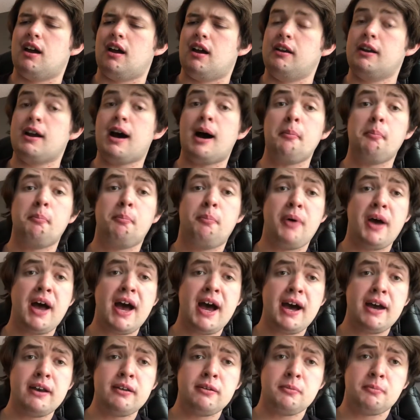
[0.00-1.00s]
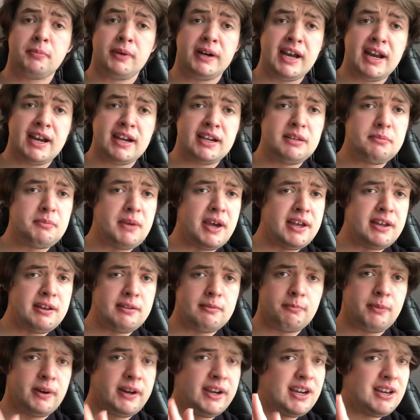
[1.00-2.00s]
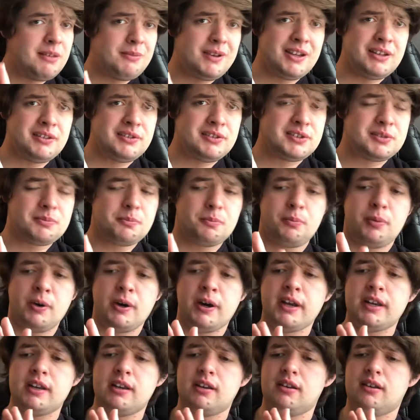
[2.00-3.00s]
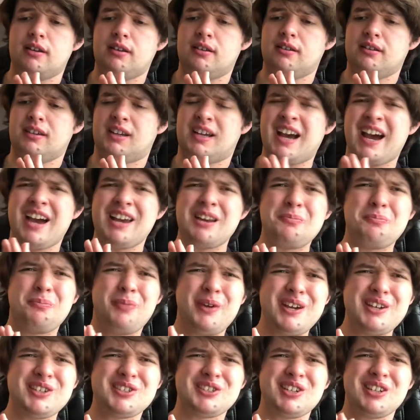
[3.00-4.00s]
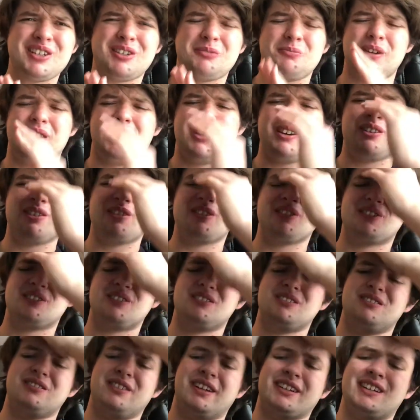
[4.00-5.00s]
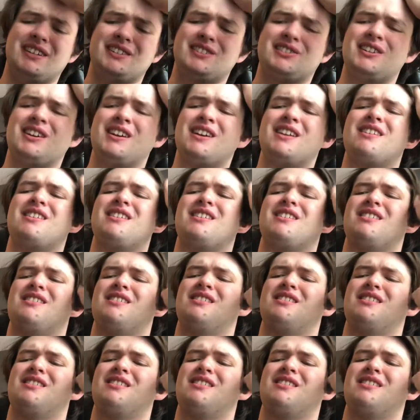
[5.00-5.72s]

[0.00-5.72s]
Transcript: Not bad by any by any means, but kind of basic because, like I said,